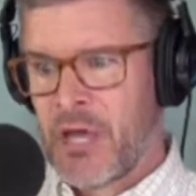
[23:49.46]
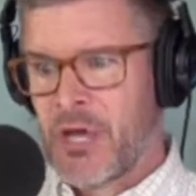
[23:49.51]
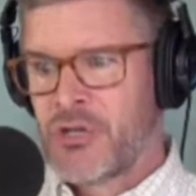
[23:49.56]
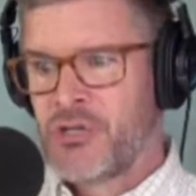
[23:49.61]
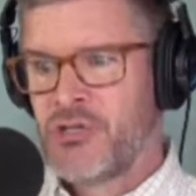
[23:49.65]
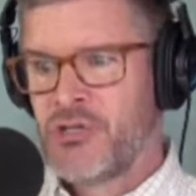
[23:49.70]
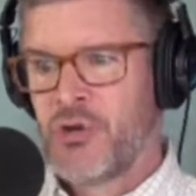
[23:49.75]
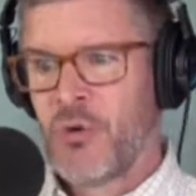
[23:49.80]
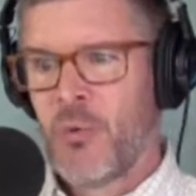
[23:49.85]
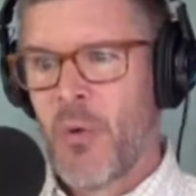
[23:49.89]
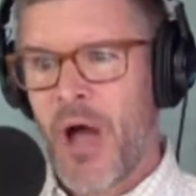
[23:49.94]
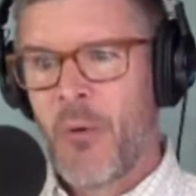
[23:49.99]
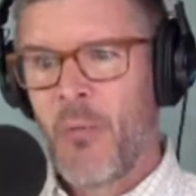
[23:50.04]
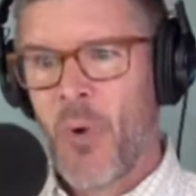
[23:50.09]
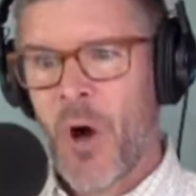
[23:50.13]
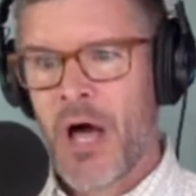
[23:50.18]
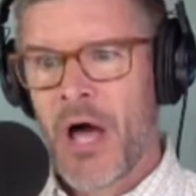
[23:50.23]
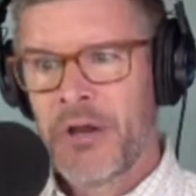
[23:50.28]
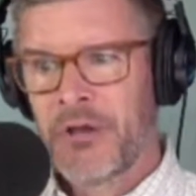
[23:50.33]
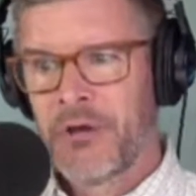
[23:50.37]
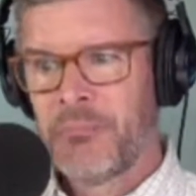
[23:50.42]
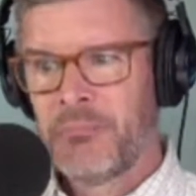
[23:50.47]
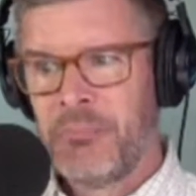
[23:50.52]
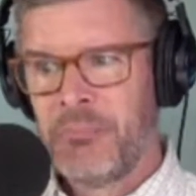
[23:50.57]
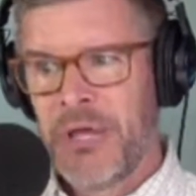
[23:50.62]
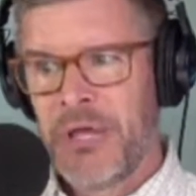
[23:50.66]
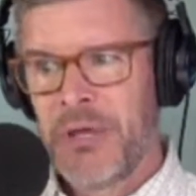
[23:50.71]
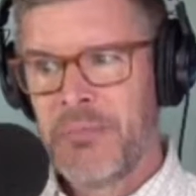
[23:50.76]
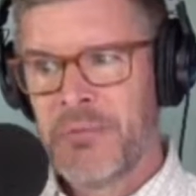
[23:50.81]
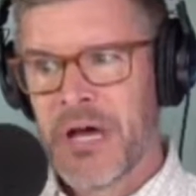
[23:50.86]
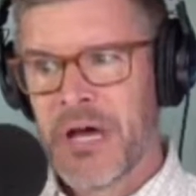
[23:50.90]
do I want to
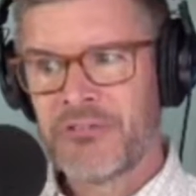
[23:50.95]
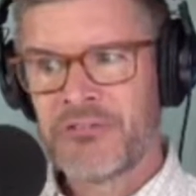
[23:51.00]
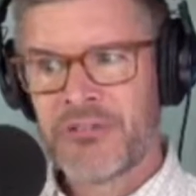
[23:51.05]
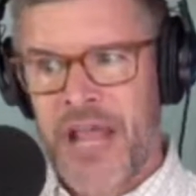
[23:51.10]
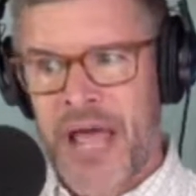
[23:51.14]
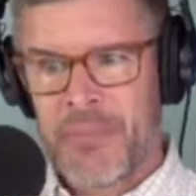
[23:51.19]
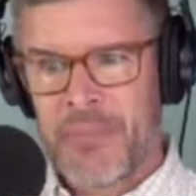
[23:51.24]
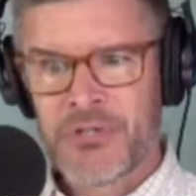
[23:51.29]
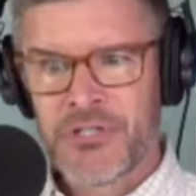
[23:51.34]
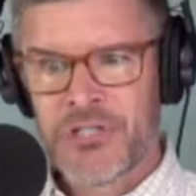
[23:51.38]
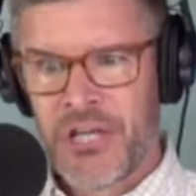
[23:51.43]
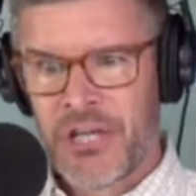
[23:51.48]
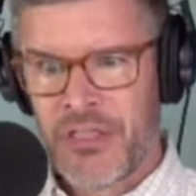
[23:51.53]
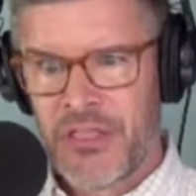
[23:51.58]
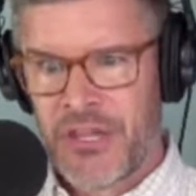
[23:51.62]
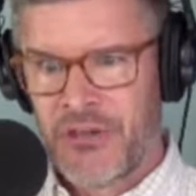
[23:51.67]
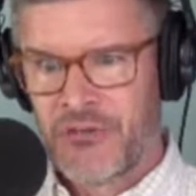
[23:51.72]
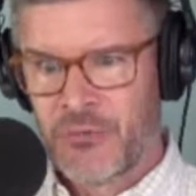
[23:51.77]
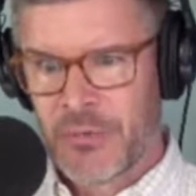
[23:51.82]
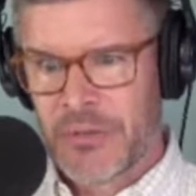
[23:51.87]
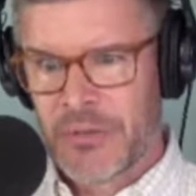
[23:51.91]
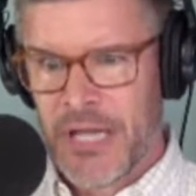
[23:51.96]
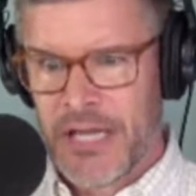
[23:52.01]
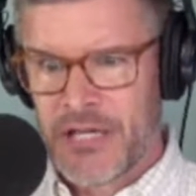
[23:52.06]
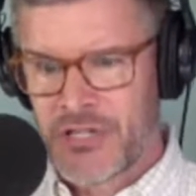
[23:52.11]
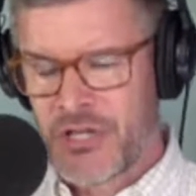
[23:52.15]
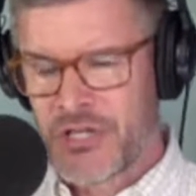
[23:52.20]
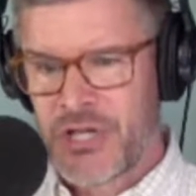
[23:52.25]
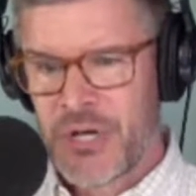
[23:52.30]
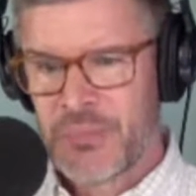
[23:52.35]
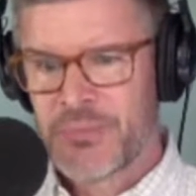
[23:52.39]
be establishing these
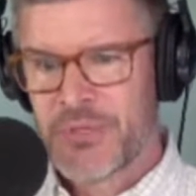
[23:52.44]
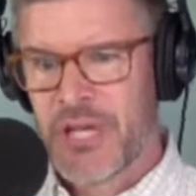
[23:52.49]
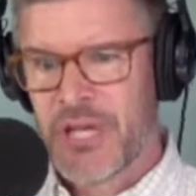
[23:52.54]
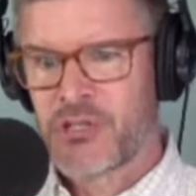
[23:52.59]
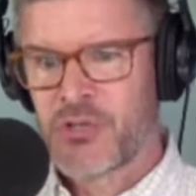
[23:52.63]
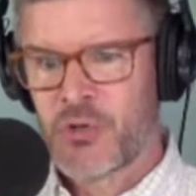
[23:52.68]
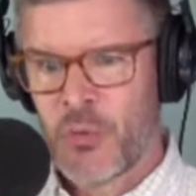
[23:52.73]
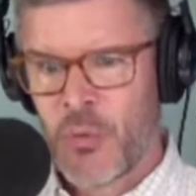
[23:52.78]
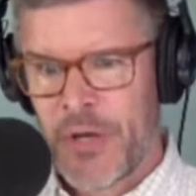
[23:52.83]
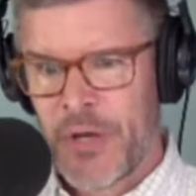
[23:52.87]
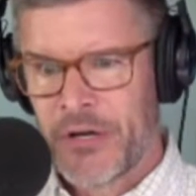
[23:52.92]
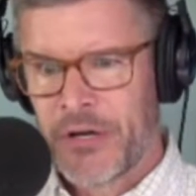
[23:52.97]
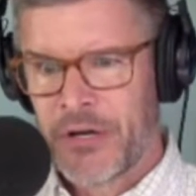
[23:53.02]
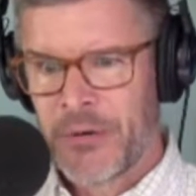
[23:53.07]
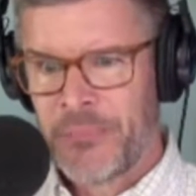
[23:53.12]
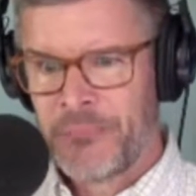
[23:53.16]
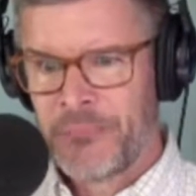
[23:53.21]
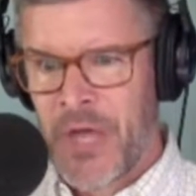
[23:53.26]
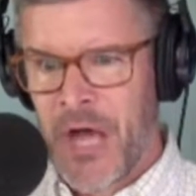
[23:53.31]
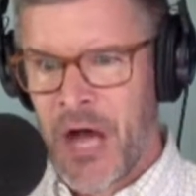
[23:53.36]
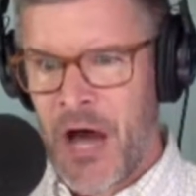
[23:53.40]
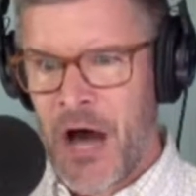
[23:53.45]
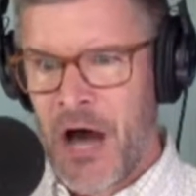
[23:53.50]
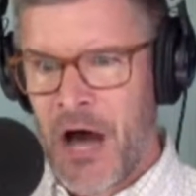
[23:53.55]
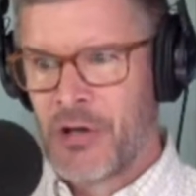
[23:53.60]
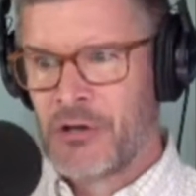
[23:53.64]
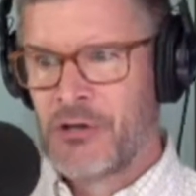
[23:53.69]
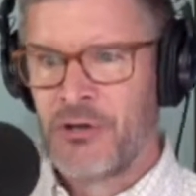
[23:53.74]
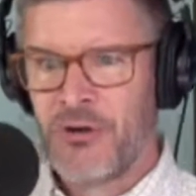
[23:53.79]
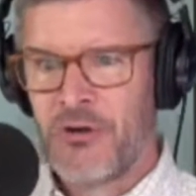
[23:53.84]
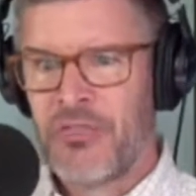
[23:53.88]
relationships on Twitter
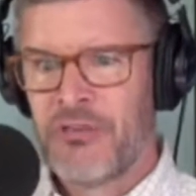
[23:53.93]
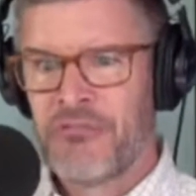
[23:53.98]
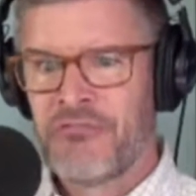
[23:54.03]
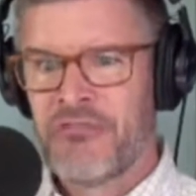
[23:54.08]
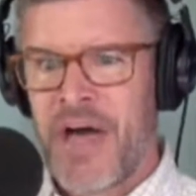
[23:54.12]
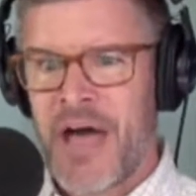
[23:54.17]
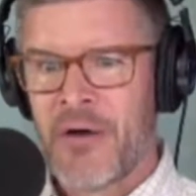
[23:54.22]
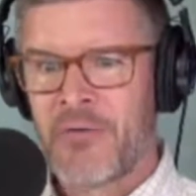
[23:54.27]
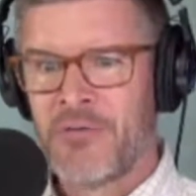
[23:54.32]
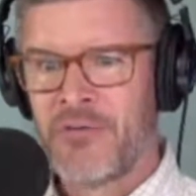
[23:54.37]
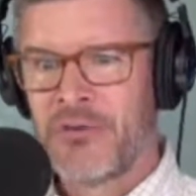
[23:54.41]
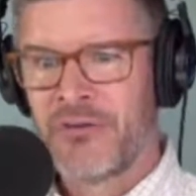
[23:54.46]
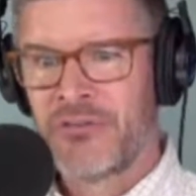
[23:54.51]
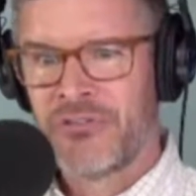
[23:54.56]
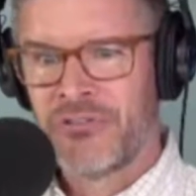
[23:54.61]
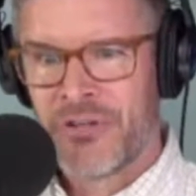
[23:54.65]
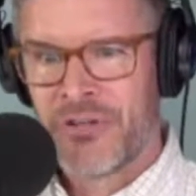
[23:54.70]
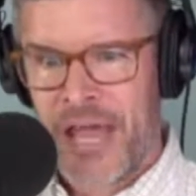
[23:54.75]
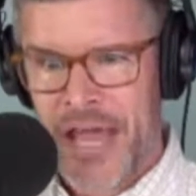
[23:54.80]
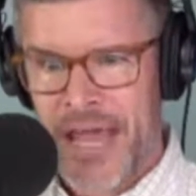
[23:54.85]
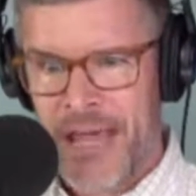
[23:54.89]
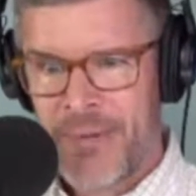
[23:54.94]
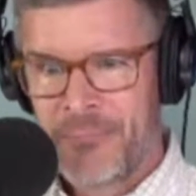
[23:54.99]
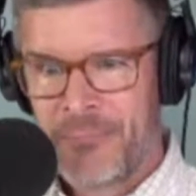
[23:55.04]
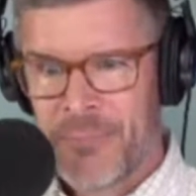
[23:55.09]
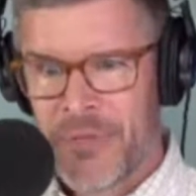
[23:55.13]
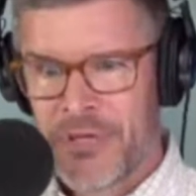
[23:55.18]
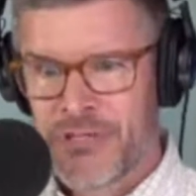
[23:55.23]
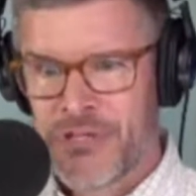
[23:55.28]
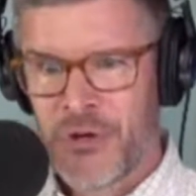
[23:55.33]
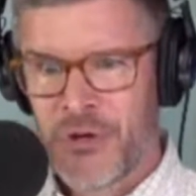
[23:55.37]
under the founder's name?
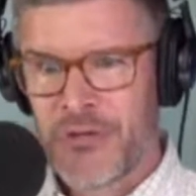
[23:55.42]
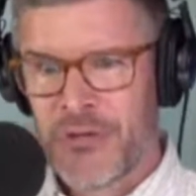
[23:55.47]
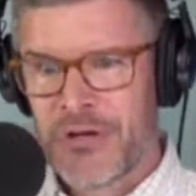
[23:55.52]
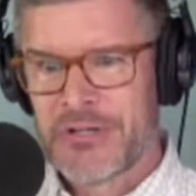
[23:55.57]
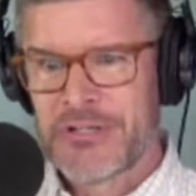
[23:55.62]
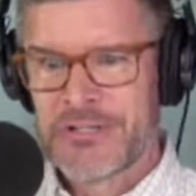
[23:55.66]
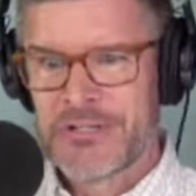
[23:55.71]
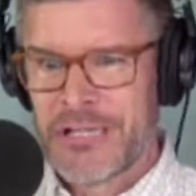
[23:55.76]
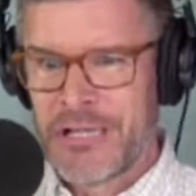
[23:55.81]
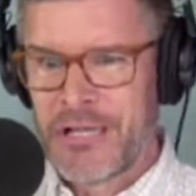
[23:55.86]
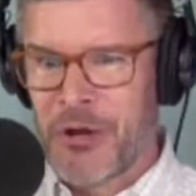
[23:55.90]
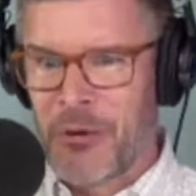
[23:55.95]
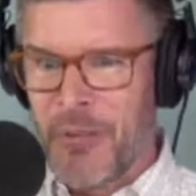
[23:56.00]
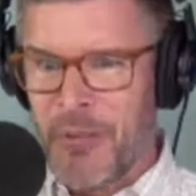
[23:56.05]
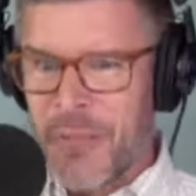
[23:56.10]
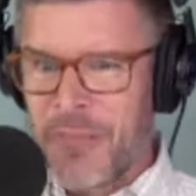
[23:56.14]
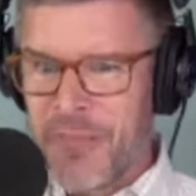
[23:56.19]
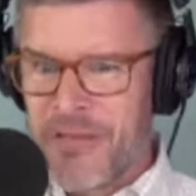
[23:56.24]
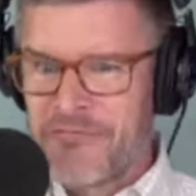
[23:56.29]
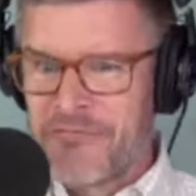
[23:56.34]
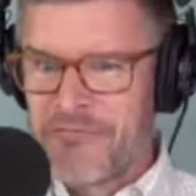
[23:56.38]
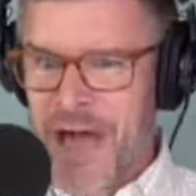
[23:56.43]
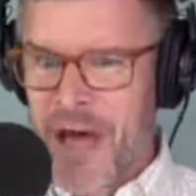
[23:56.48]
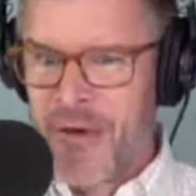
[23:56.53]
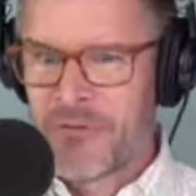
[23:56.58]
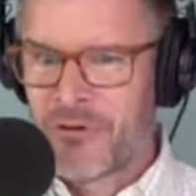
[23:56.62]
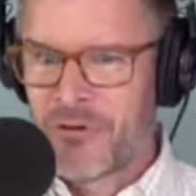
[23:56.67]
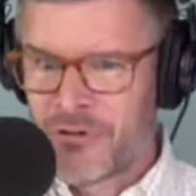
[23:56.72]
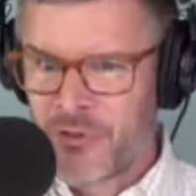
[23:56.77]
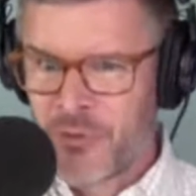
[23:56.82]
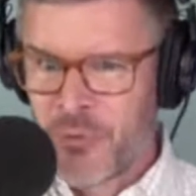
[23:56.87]
So there's, you know, maybe the
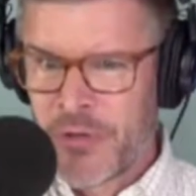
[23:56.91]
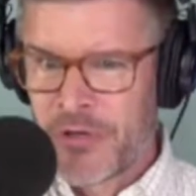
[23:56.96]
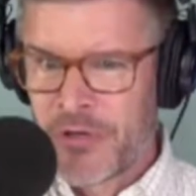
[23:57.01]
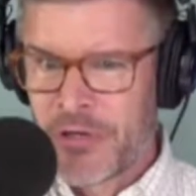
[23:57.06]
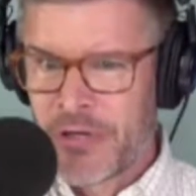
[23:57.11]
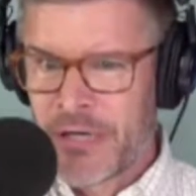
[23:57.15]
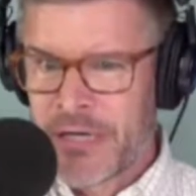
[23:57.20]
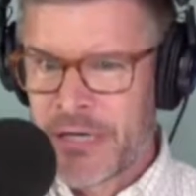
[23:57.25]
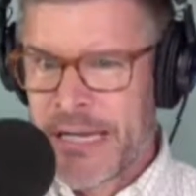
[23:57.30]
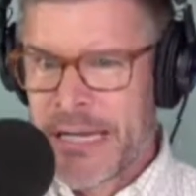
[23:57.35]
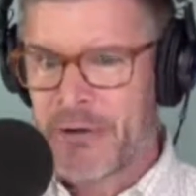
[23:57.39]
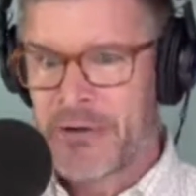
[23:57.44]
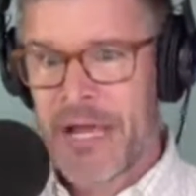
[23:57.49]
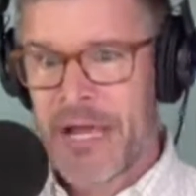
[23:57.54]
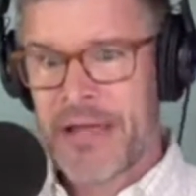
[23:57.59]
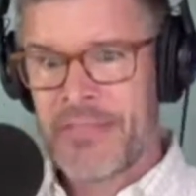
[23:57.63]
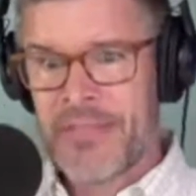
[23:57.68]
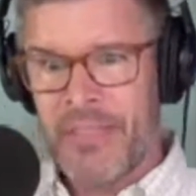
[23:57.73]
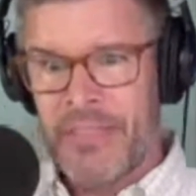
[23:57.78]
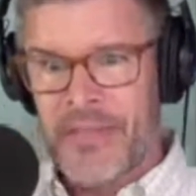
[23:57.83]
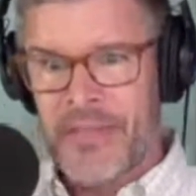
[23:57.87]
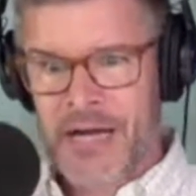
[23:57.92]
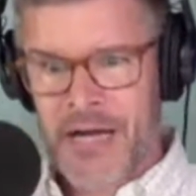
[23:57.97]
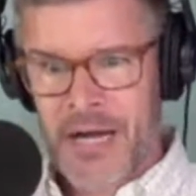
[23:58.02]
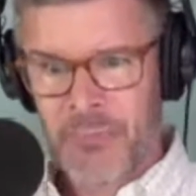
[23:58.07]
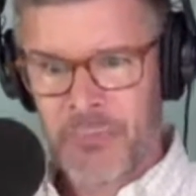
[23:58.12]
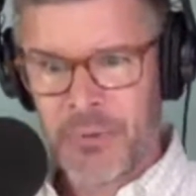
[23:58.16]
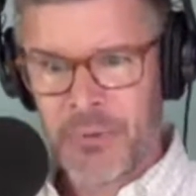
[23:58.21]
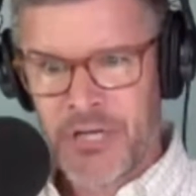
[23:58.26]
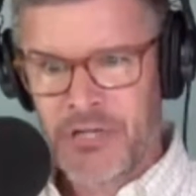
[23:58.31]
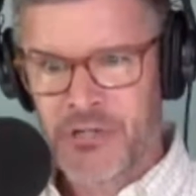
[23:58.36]
founder's Twitter account and then the
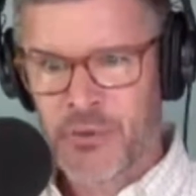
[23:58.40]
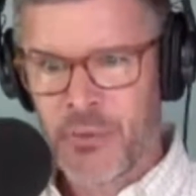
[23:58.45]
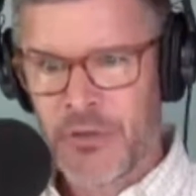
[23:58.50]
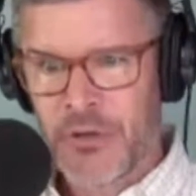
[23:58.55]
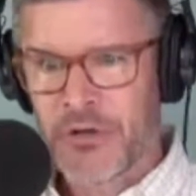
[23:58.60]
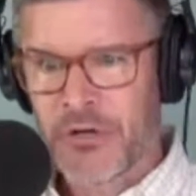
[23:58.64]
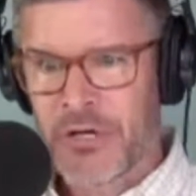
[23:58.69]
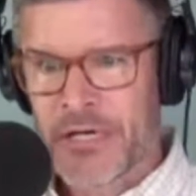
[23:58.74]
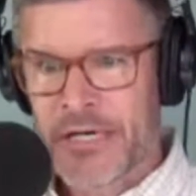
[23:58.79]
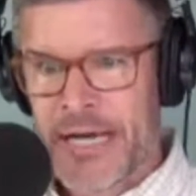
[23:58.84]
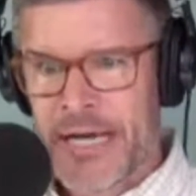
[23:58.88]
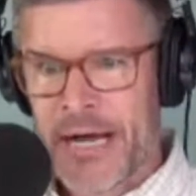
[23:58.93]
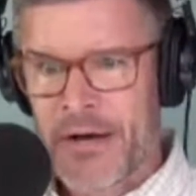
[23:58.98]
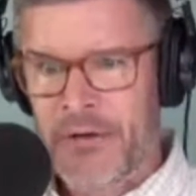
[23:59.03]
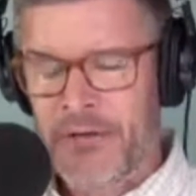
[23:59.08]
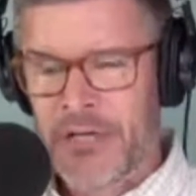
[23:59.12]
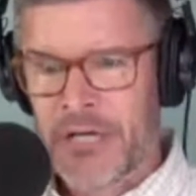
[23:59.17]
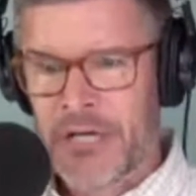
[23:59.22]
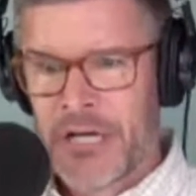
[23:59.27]
company Twitter account.